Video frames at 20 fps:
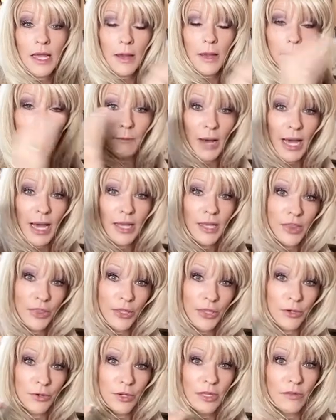My
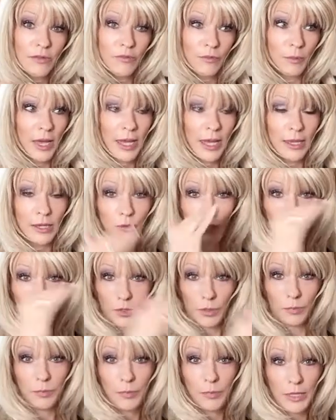theory of mind
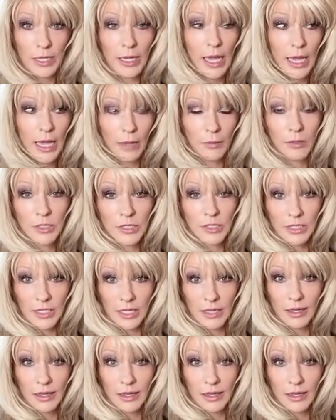would be able to